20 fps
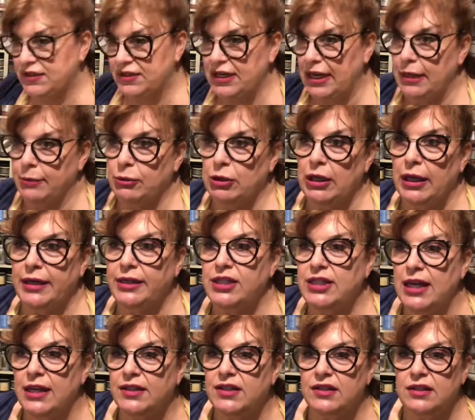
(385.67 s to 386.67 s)
stable. I
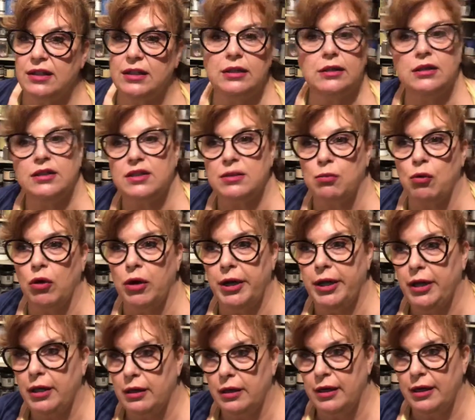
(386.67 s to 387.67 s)
tested it this morning.